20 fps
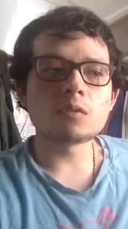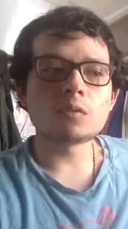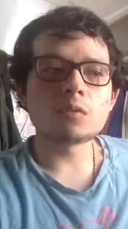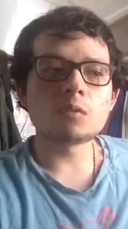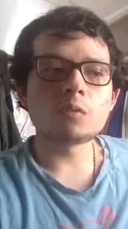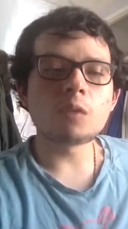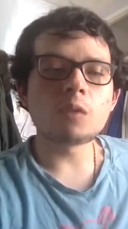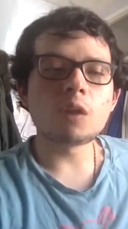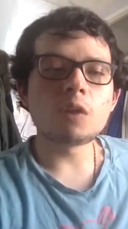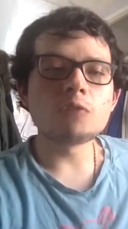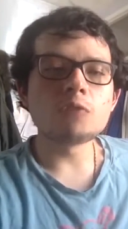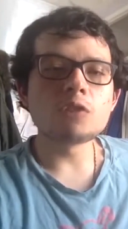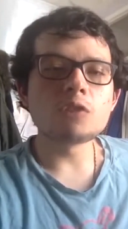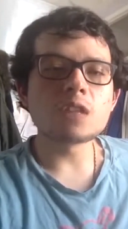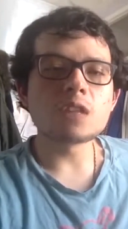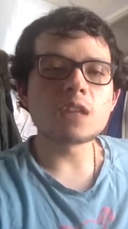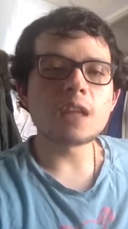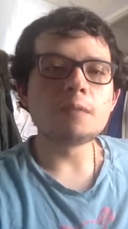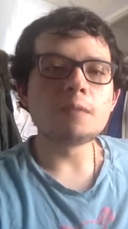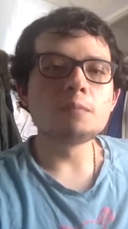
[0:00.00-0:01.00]
Well, I would just
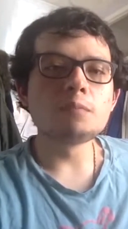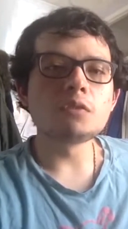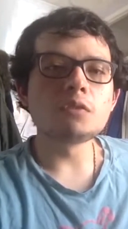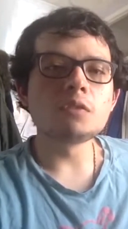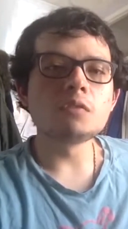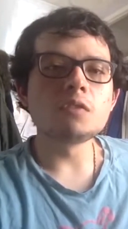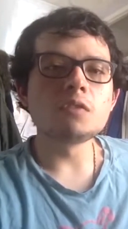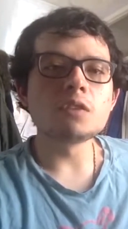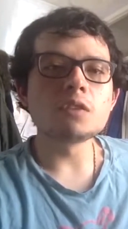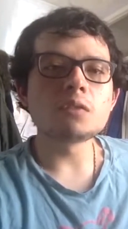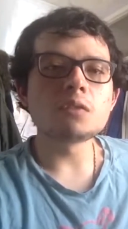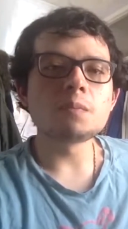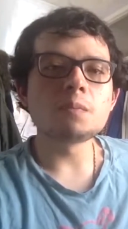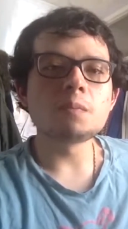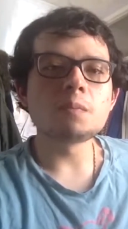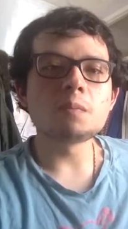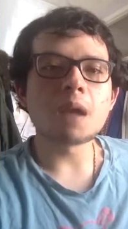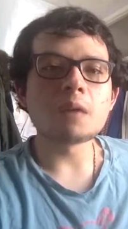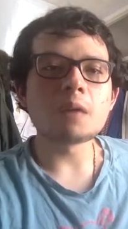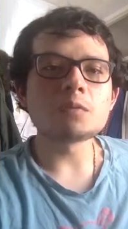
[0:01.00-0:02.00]
say improv is
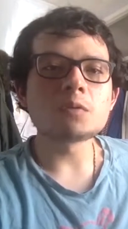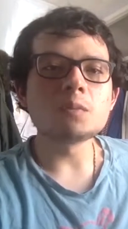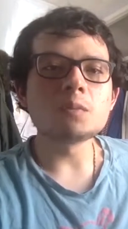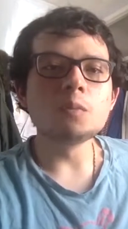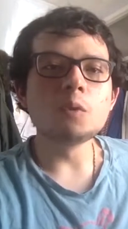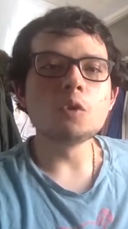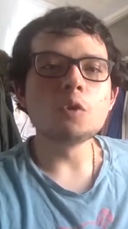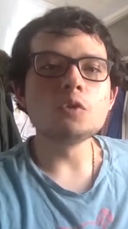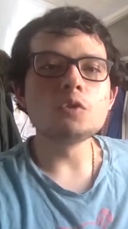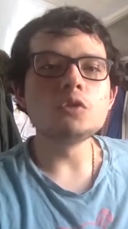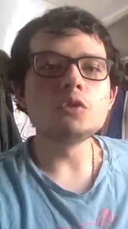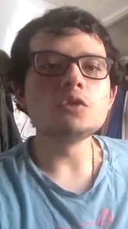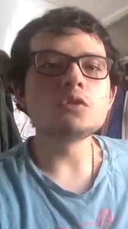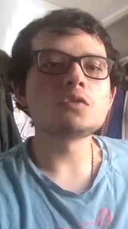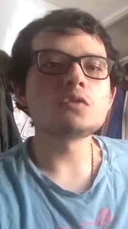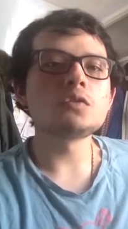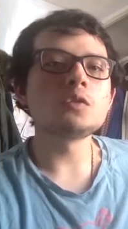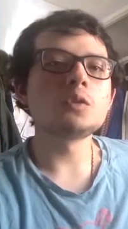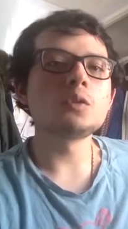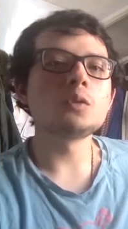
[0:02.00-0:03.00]
perhaps more
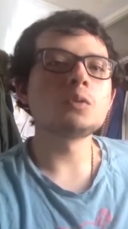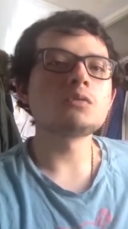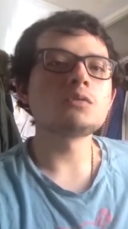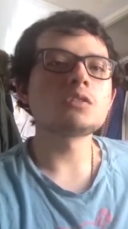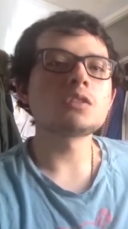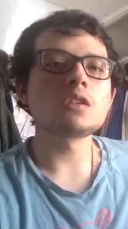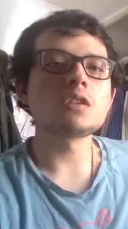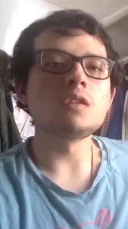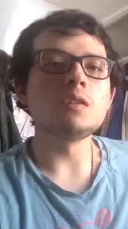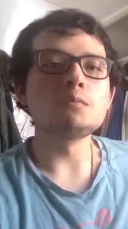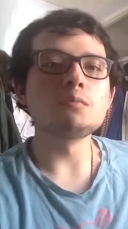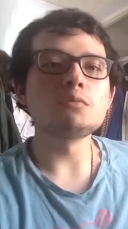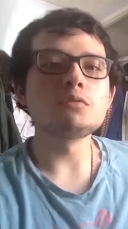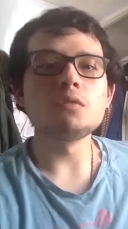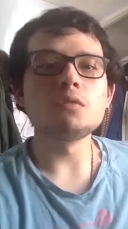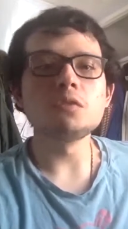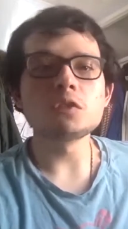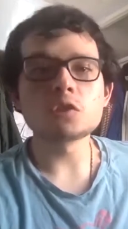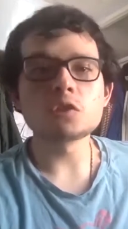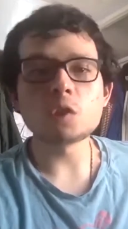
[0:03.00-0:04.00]
useful to
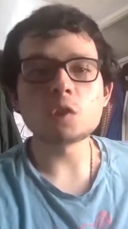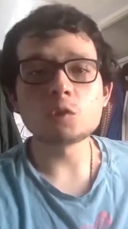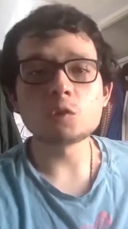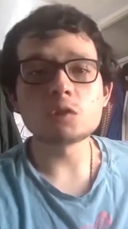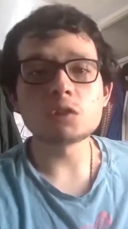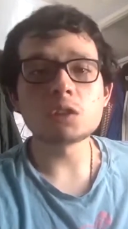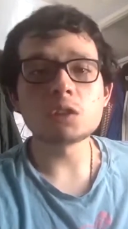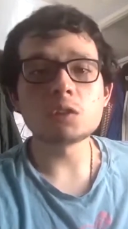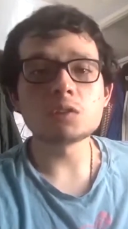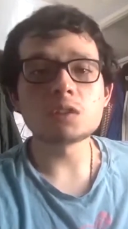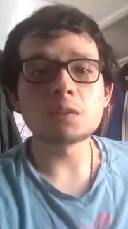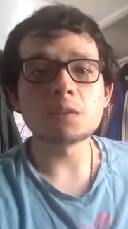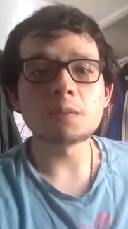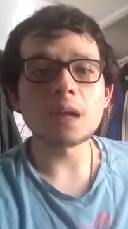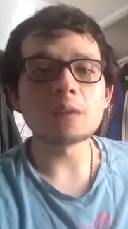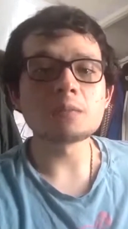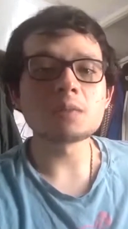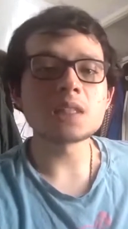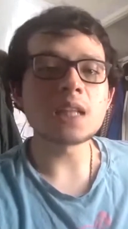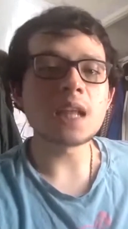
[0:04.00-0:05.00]
improving social skills than
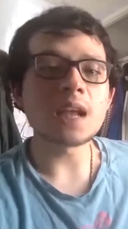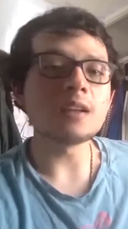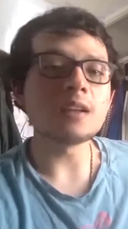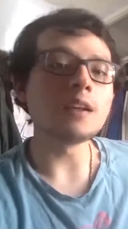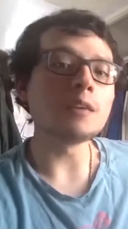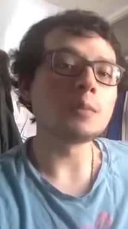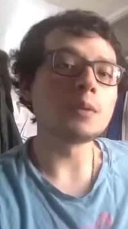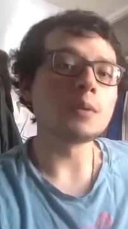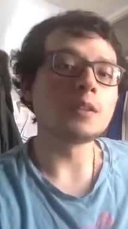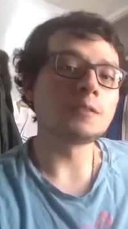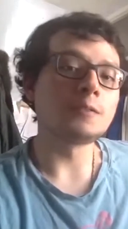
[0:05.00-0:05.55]
perhaps stand up.